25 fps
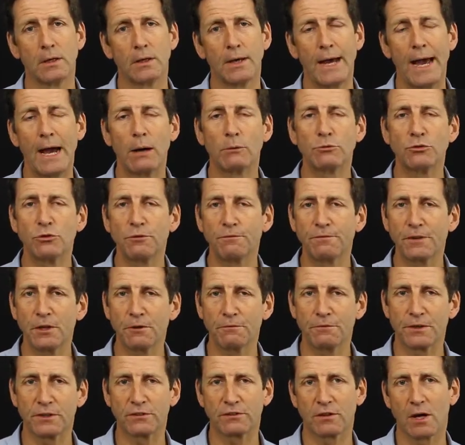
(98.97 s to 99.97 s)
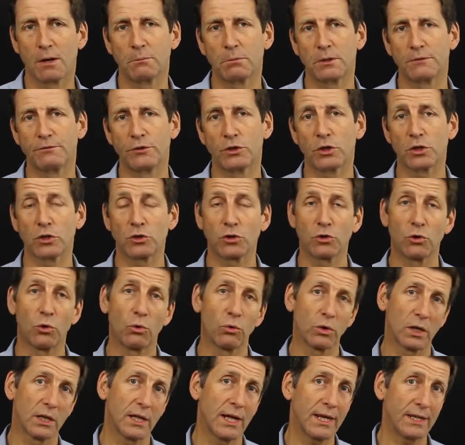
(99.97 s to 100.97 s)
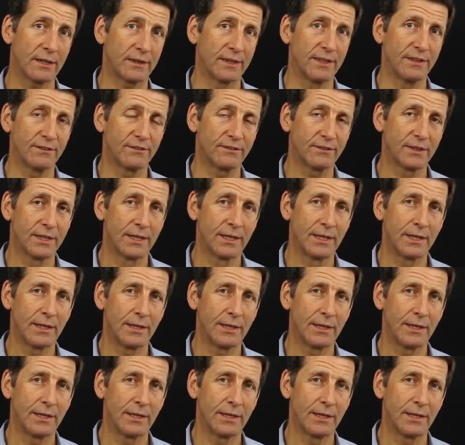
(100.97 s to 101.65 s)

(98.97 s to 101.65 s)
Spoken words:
How do you feel, for example, if you got a call like this